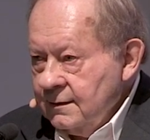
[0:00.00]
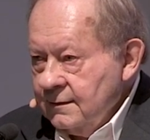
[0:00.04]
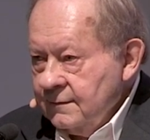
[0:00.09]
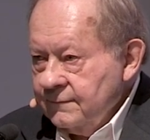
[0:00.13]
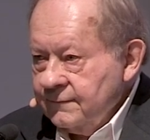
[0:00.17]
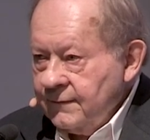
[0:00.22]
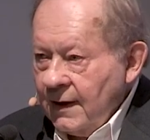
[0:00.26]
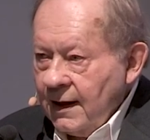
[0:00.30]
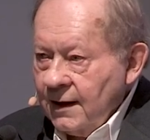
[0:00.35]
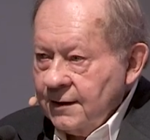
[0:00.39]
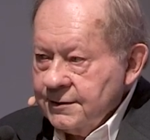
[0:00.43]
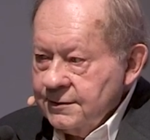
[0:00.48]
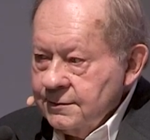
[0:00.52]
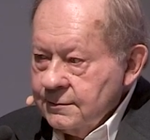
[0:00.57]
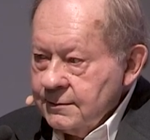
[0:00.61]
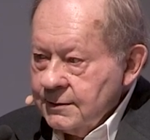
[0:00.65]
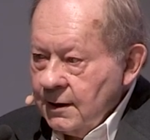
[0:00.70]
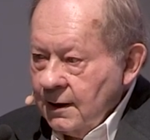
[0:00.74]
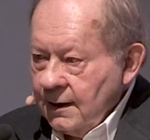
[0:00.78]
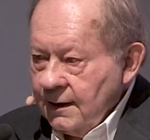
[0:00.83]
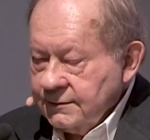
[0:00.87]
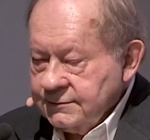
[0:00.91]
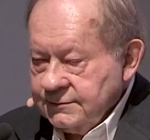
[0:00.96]
value
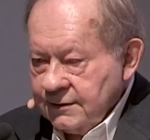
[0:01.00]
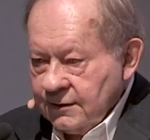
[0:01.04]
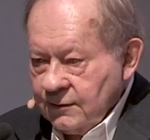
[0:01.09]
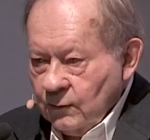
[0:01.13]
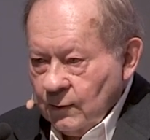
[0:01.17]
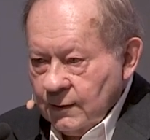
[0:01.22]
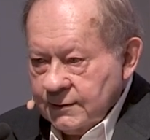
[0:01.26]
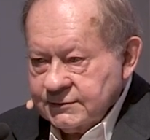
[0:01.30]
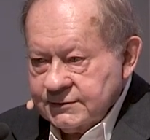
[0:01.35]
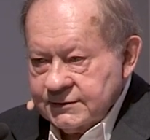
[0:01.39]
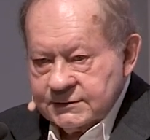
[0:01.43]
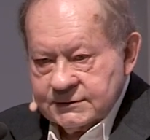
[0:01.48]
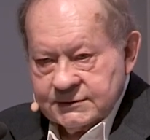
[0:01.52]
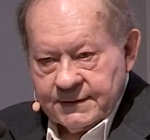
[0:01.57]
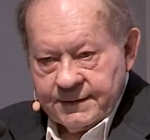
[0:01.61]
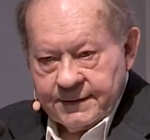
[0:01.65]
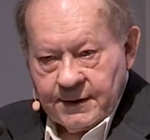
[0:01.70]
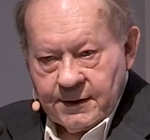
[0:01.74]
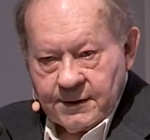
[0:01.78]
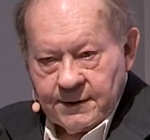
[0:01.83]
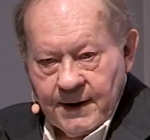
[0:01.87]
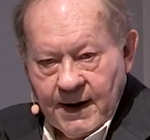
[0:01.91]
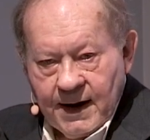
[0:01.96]
consequences of
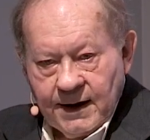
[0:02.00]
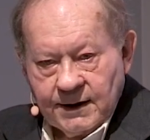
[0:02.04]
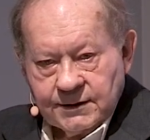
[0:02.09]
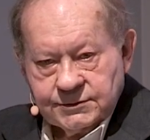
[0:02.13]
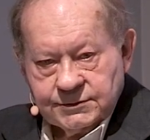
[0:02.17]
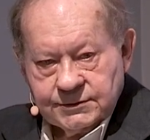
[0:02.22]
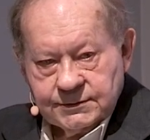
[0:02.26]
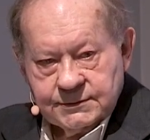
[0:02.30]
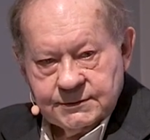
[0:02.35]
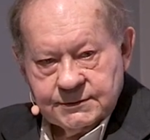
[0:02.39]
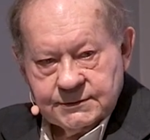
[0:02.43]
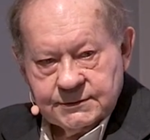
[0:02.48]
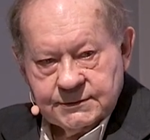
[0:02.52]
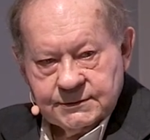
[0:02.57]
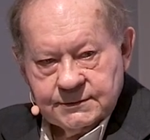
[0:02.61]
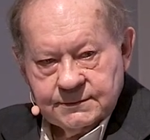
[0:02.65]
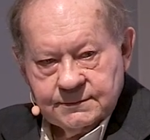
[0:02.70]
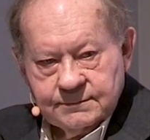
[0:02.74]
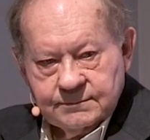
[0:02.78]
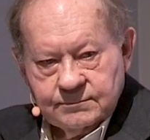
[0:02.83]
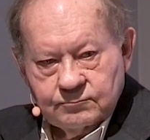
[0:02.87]
their actions.